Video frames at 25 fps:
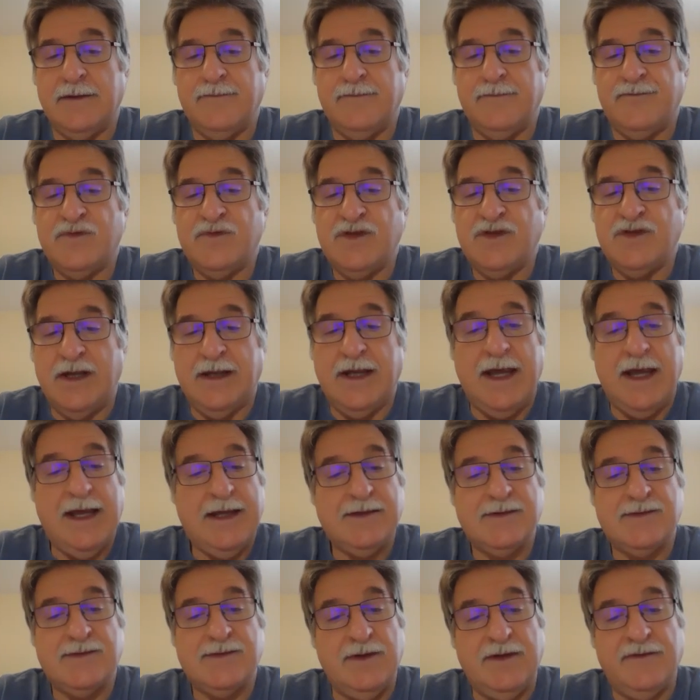shake
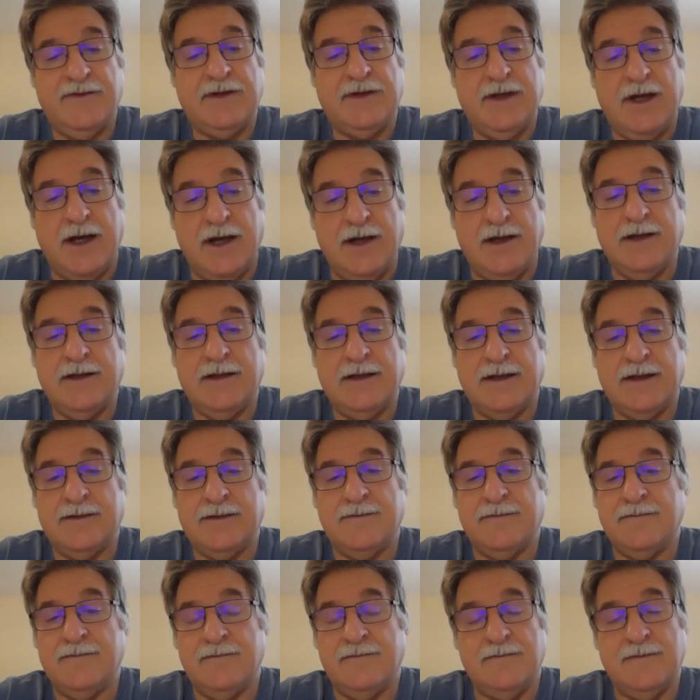hands or even hug
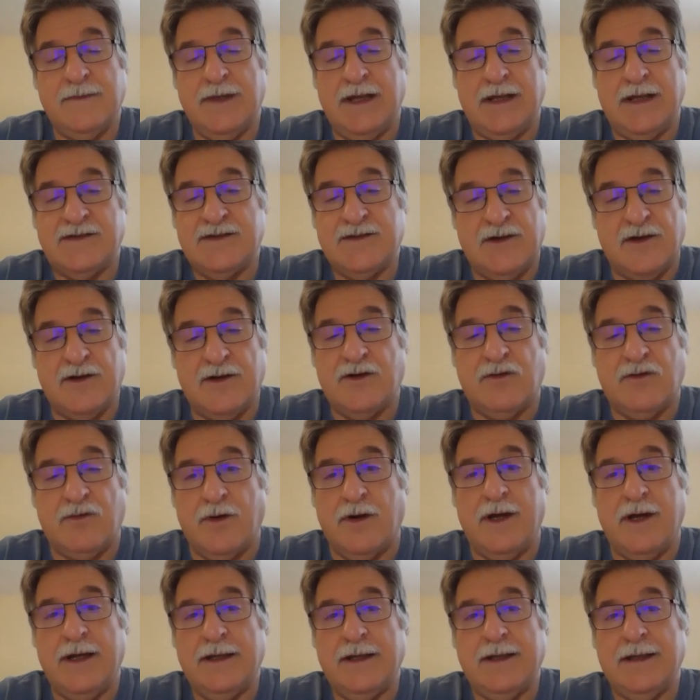and start
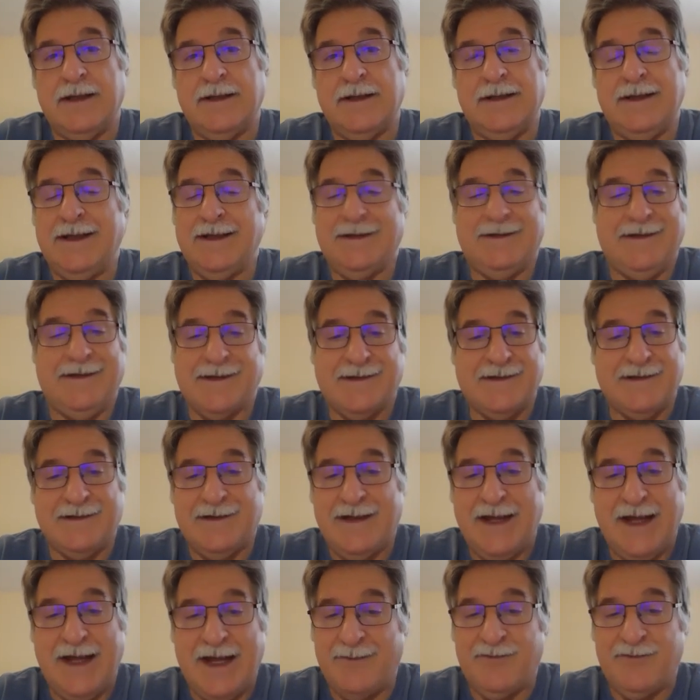crying, and it doesn't
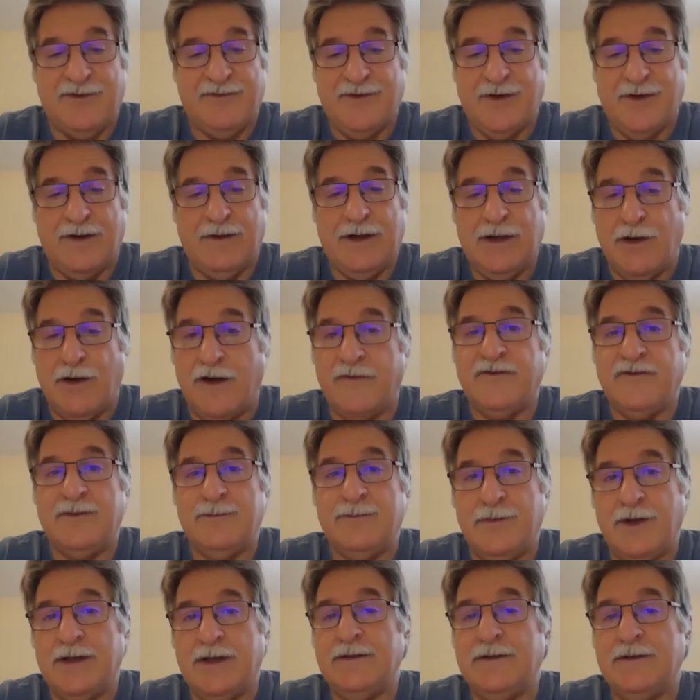happen very often,
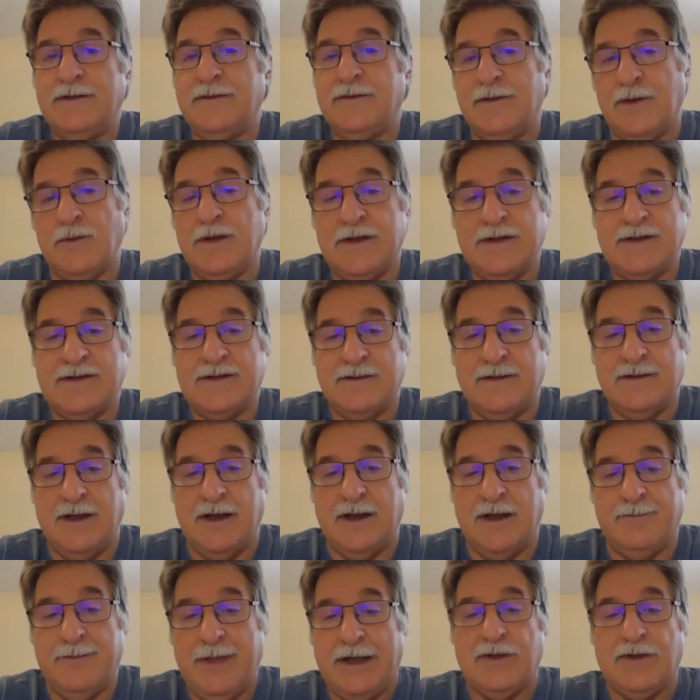but there is
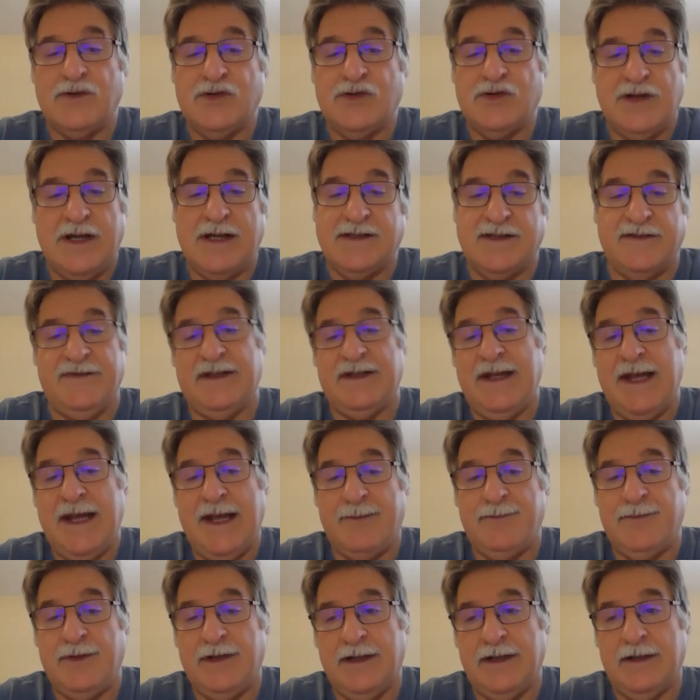a better chance of it
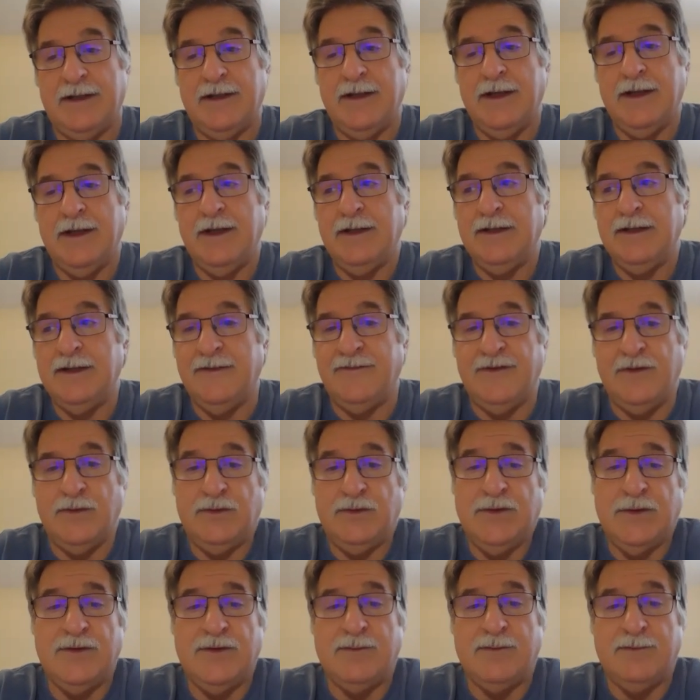happening if you
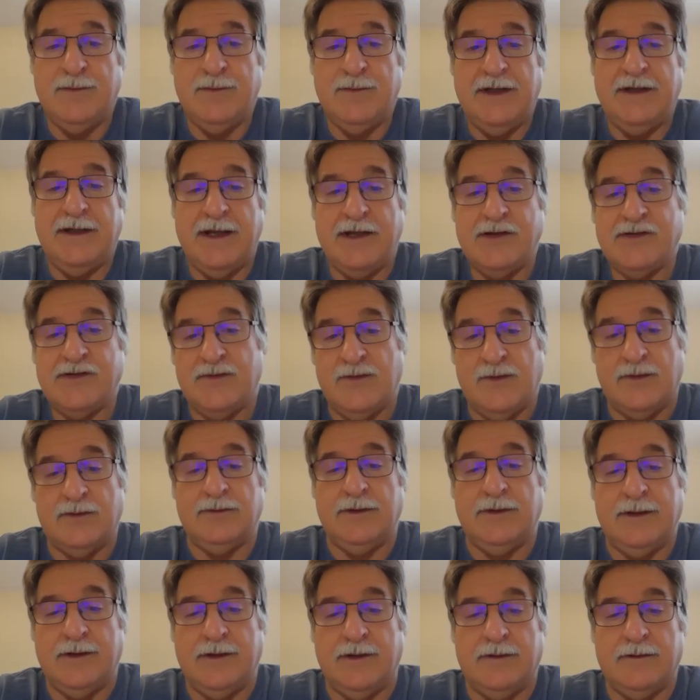do the mediation
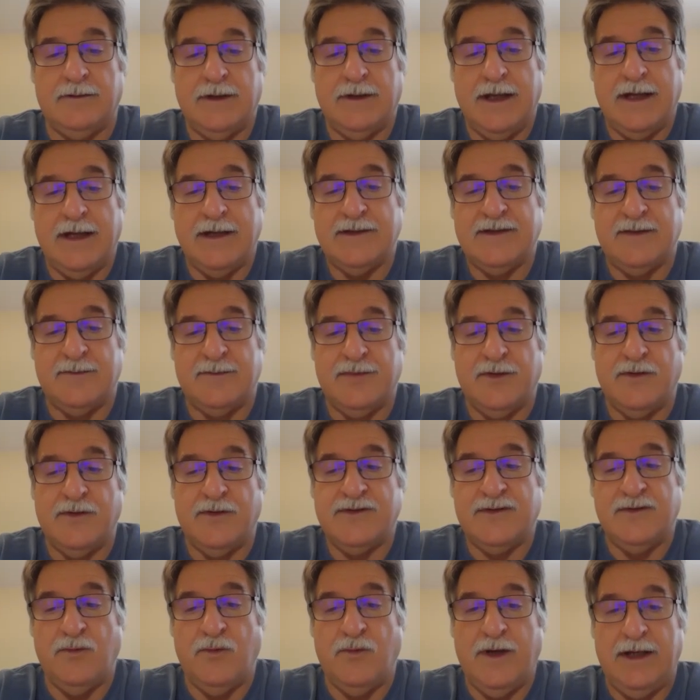earlier, as
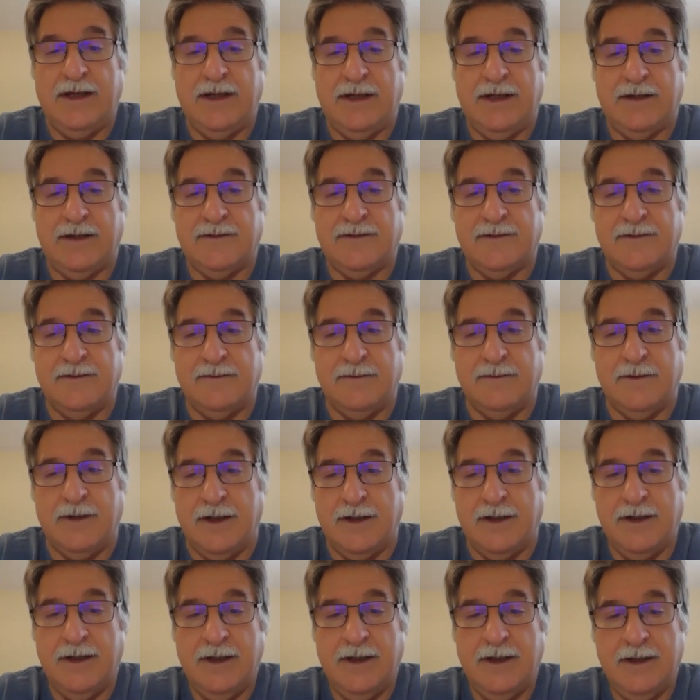opposed to waiting
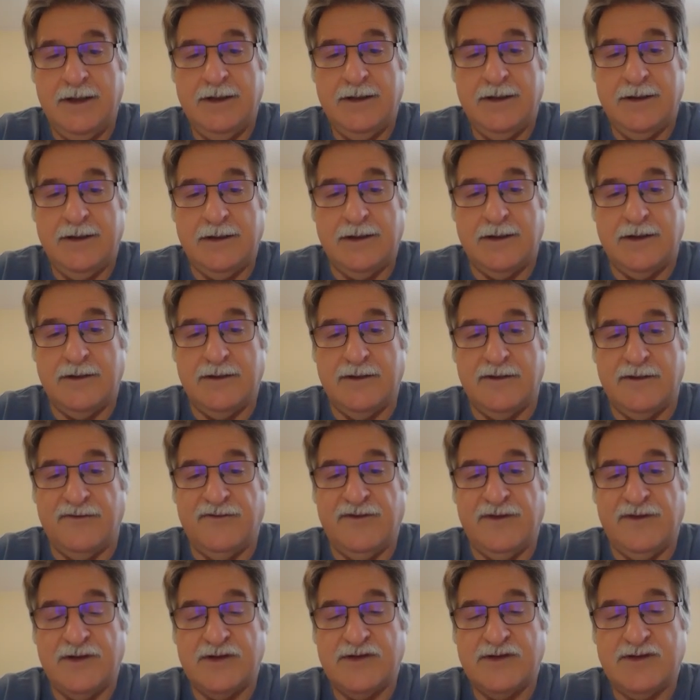to, you're
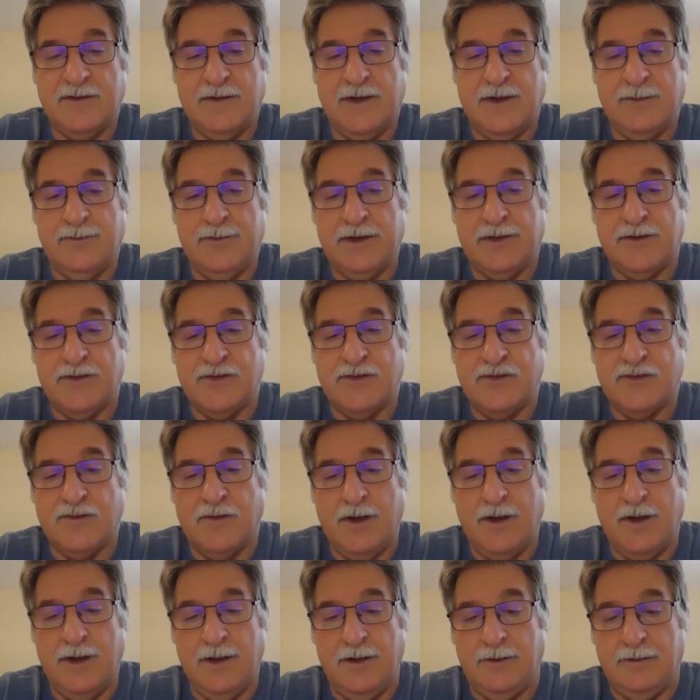finished a bitter
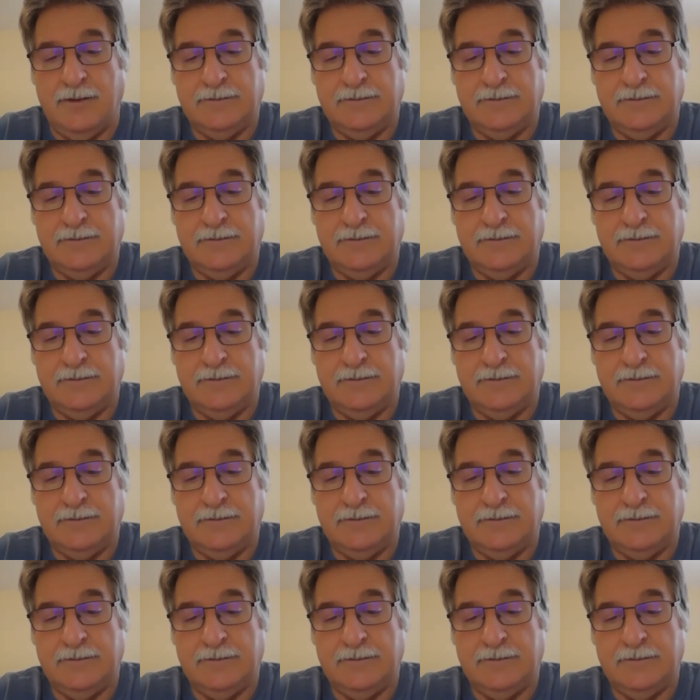trial.